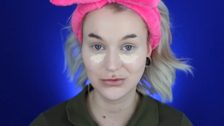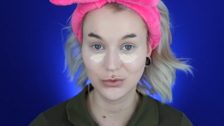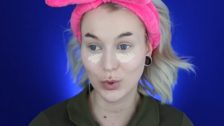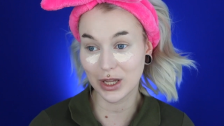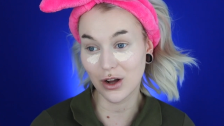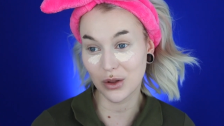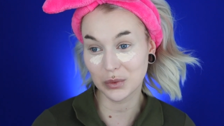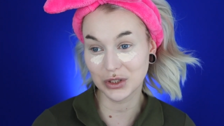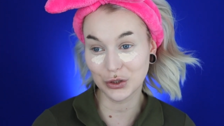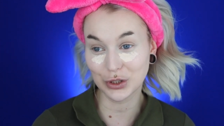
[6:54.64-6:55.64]
went on
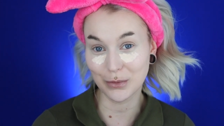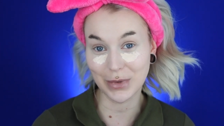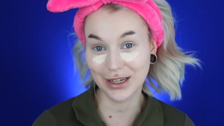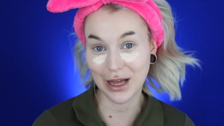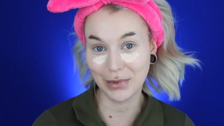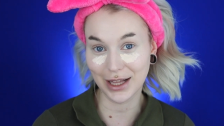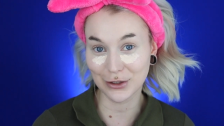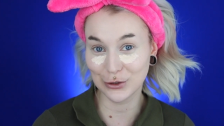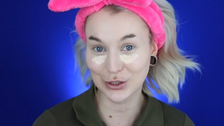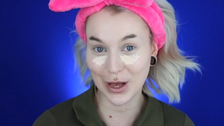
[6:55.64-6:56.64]
with using my NABLA
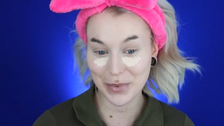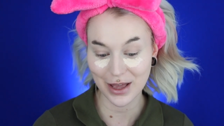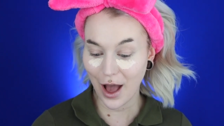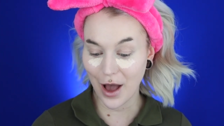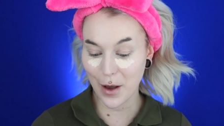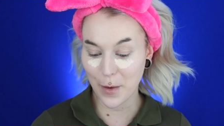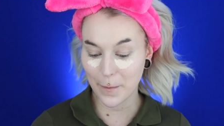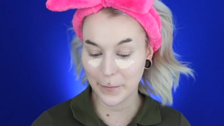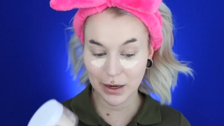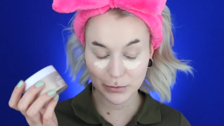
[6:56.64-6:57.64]
close-up.
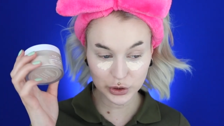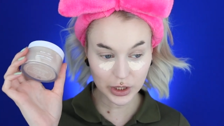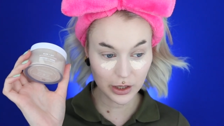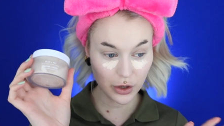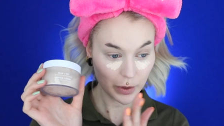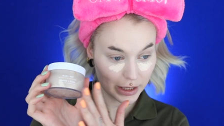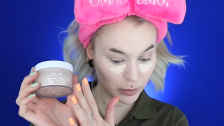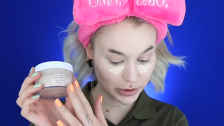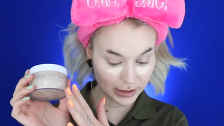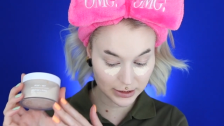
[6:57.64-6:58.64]
Um, but I'm just gonna go in
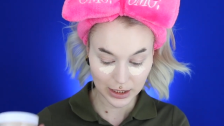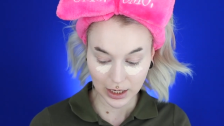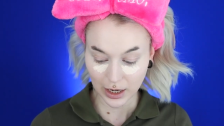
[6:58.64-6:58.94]
with this